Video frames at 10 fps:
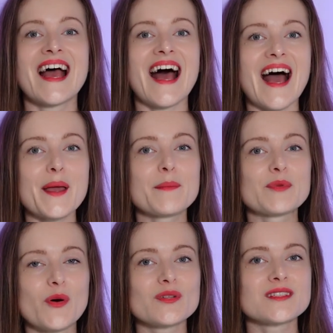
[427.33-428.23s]
I am
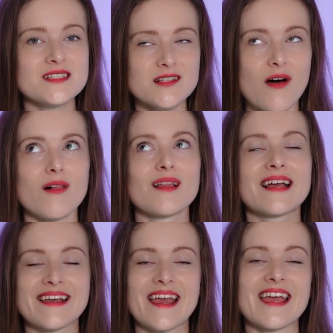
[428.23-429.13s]
not at all
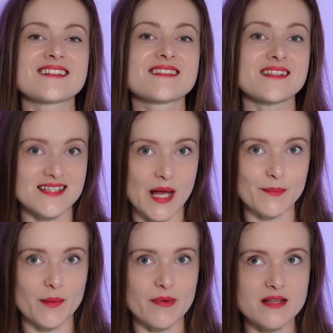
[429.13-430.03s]
against
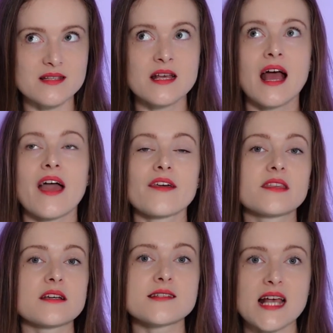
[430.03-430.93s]
supplements. I
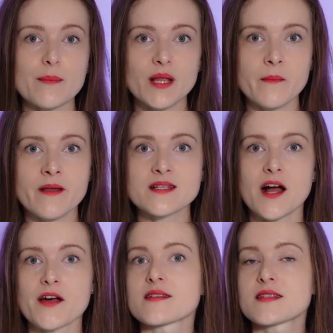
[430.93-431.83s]
think supplements
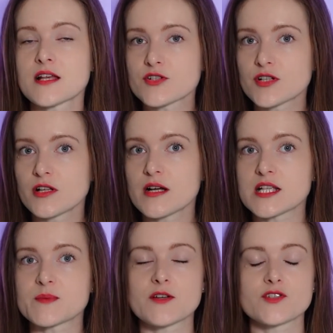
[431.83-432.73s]
are essential,
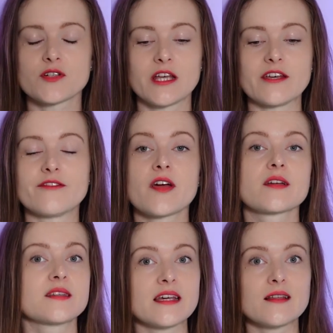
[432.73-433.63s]
especially if you are
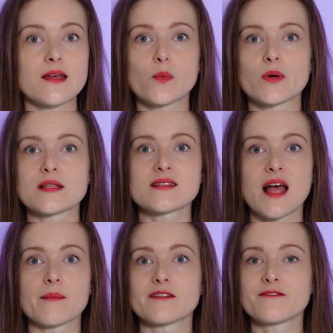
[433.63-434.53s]
dealing with
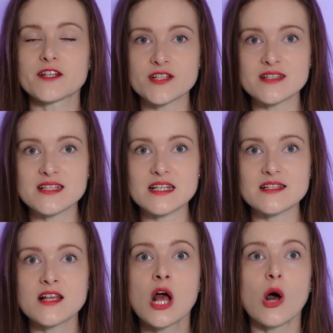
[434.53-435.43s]
some
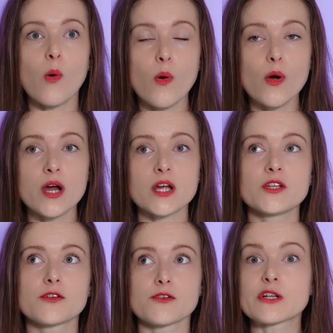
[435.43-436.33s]
deficiencies or
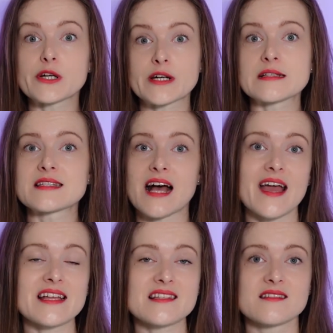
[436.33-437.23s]
your current
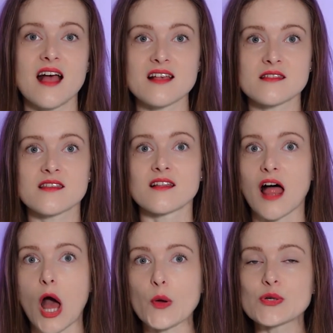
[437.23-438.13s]
diet doesn't
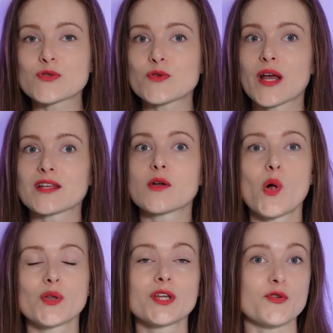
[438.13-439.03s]
allow you to get
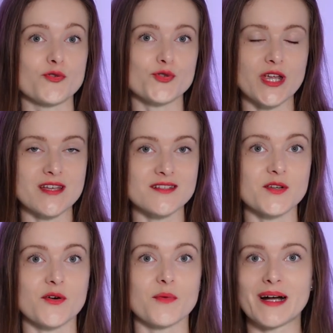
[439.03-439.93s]
all the nutrients
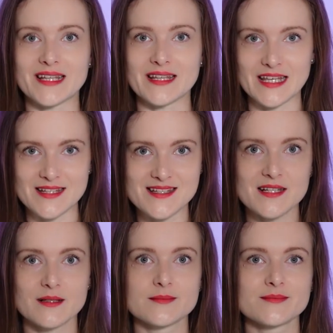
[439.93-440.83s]
your body needs.